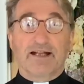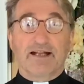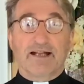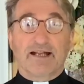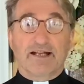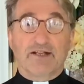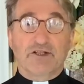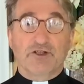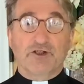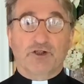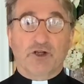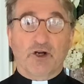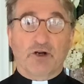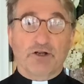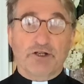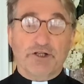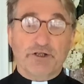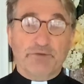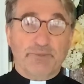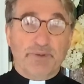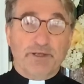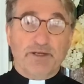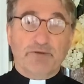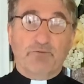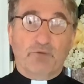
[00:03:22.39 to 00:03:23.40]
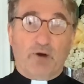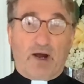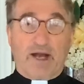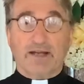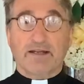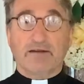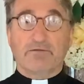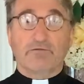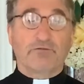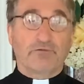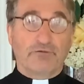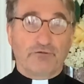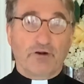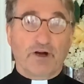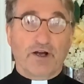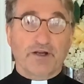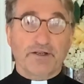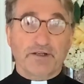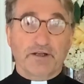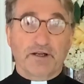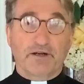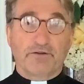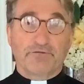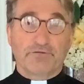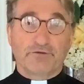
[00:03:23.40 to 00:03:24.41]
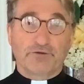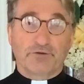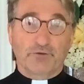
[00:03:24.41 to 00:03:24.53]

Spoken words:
is going to be right in front of